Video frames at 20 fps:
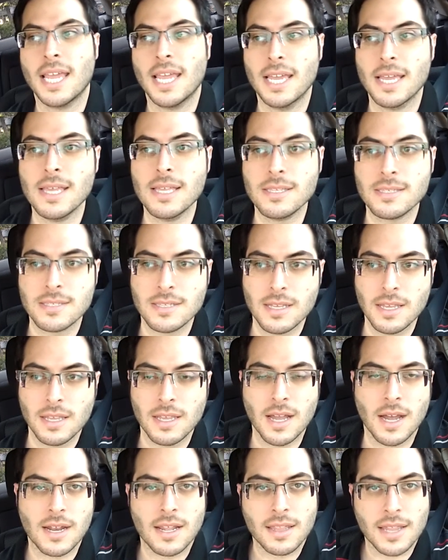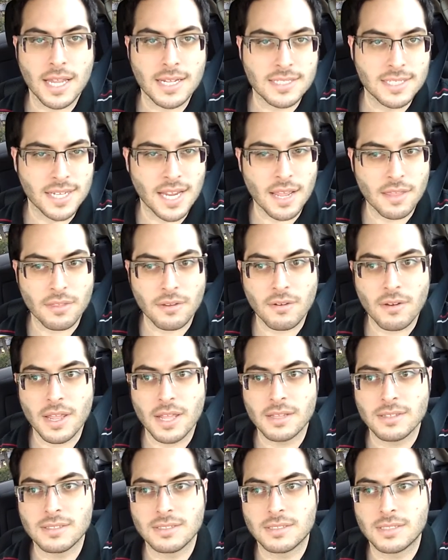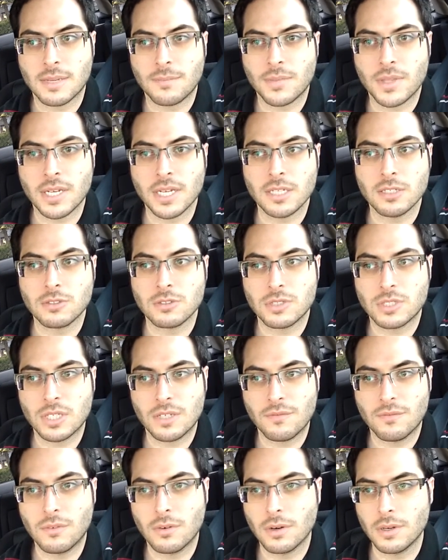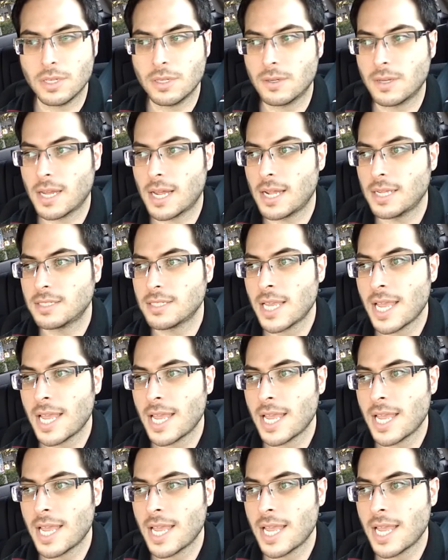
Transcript: is cutting that together into something interesting for you guys.